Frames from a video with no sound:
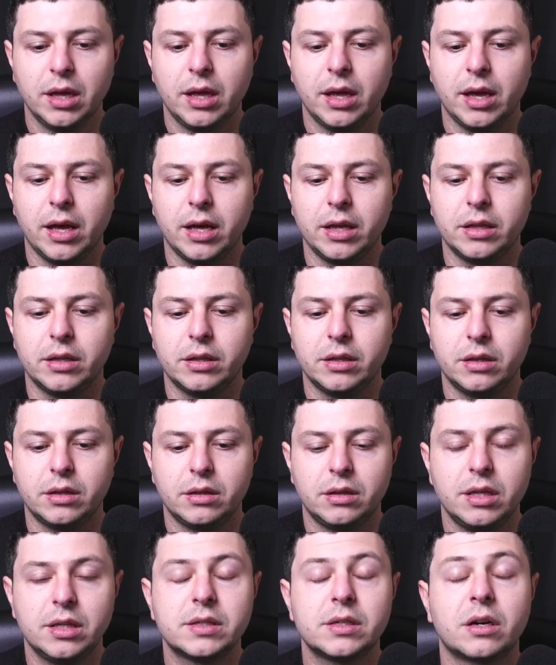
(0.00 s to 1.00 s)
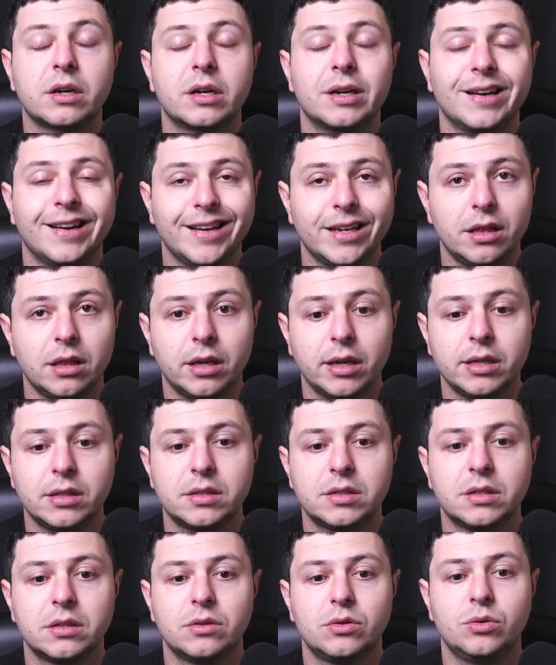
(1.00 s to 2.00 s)
And these are
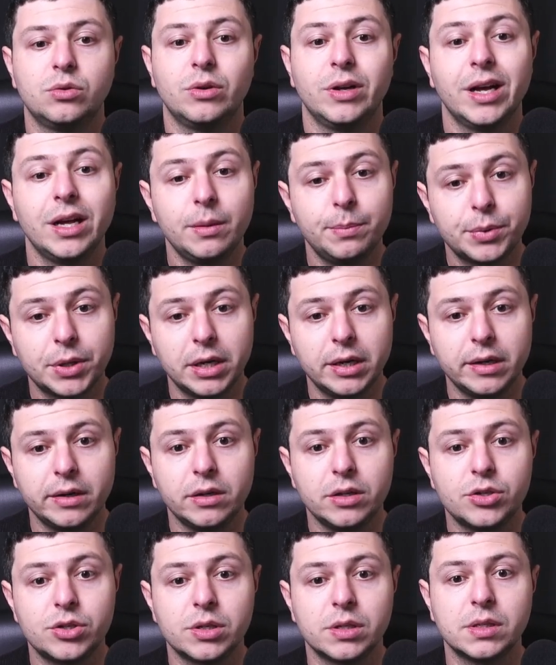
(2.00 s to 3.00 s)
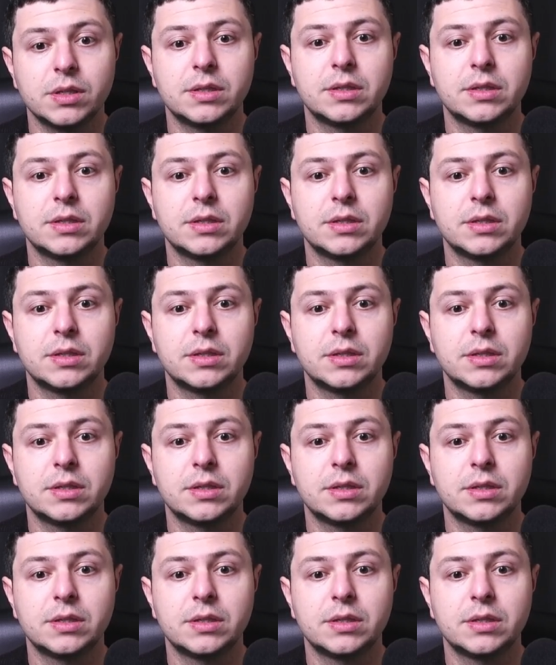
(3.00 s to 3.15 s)
guidelines to help clinicians